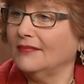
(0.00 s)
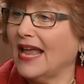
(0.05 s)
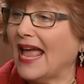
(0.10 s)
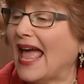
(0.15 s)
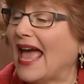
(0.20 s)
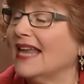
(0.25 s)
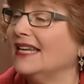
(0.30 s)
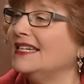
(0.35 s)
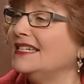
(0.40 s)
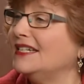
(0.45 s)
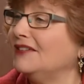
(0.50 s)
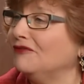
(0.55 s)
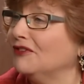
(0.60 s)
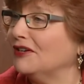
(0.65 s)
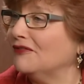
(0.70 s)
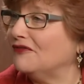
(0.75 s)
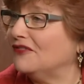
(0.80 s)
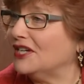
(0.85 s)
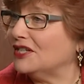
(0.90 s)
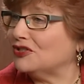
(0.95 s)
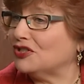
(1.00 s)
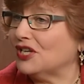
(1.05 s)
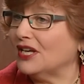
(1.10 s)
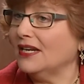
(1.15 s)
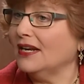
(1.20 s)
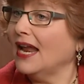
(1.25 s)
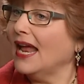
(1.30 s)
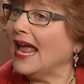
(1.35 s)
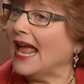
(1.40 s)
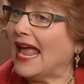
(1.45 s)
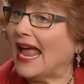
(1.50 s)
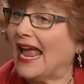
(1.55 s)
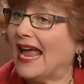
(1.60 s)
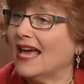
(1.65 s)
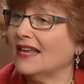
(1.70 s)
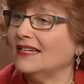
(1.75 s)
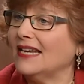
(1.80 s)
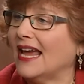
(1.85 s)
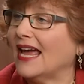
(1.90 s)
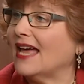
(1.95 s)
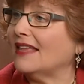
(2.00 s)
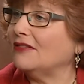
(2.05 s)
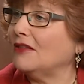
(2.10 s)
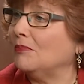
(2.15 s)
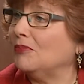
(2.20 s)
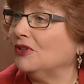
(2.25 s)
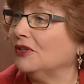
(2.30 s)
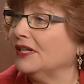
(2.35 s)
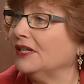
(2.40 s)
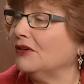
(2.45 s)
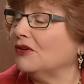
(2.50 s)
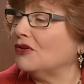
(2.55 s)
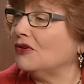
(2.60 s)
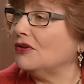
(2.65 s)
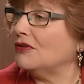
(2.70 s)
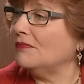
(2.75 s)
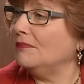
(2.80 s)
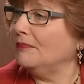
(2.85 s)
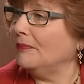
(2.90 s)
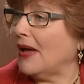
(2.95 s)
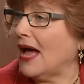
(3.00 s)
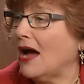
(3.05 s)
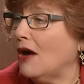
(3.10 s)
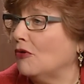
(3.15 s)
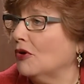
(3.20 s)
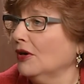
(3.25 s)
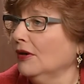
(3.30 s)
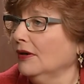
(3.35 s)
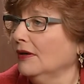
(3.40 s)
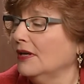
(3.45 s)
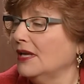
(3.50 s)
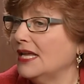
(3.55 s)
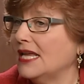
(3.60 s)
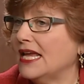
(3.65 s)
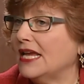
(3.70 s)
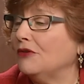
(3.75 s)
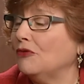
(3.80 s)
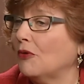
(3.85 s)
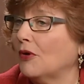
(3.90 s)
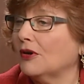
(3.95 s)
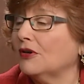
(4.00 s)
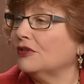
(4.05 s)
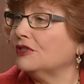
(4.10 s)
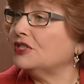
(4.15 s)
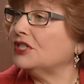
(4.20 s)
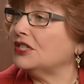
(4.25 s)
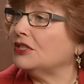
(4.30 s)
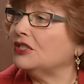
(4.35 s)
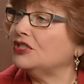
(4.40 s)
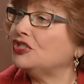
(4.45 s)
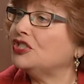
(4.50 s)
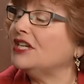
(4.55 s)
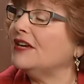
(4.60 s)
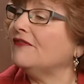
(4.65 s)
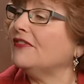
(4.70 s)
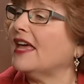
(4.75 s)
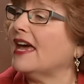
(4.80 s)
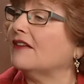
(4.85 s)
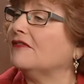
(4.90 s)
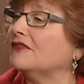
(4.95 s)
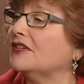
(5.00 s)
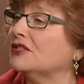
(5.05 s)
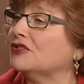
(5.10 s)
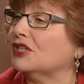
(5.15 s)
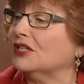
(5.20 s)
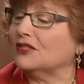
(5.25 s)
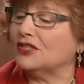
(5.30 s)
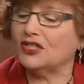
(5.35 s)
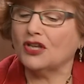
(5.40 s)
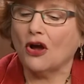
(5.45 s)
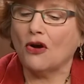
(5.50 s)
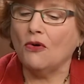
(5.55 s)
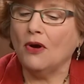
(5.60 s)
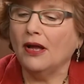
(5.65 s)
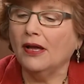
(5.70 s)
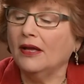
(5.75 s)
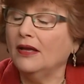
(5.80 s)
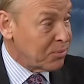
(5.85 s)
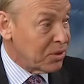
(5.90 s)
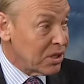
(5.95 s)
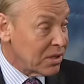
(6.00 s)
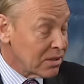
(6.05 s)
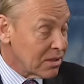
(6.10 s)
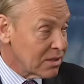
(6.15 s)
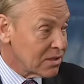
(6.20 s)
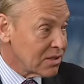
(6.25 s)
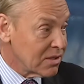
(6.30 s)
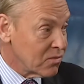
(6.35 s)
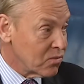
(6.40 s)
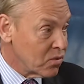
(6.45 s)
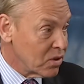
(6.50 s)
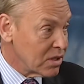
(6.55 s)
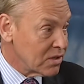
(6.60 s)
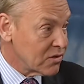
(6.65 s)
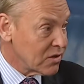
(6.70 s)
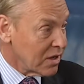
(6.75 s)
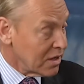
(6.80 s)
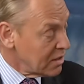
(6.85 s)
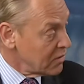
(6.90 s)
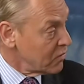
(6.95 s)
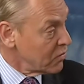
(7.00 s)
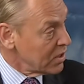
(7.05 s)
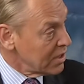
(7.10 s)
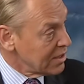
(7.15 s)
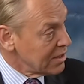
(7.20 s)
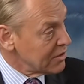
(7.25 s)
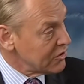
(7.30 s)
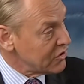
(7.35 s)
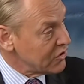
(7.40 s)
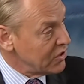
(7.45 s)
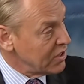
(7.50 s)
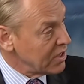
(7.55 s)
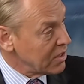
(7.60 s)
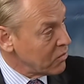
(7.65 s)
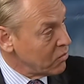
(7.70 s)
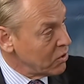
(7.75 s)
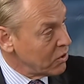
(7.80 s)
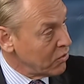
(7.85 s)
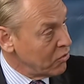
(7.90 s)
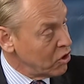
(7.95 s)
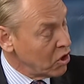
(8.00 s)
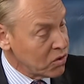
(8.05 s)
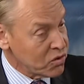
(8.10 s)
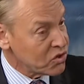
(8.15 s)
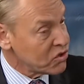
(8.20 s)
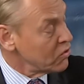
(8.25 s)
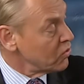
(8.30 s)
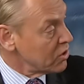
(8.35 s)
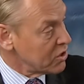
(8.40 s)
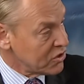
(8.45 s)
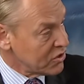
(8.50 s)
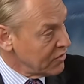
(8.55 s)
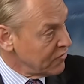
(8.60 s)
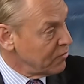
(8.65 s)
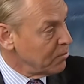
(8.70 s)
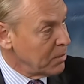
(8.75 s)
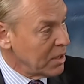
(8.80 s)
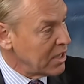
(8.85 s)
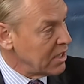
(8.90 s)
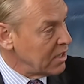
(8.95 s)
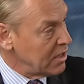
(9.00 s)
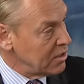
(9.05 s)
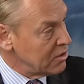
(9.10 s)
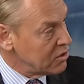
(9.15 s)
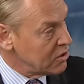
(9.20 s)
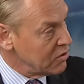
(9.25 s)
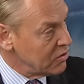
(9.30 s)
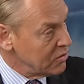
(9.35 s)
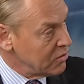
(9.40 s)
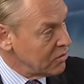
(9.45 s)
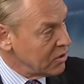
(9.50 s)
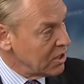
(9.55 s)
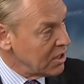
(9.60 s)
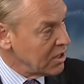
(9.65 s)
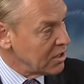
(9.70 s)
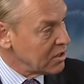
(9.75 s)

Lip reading: had a different vision and had the political power in order to shift that vision. And not because it was unrealistic with no source of money to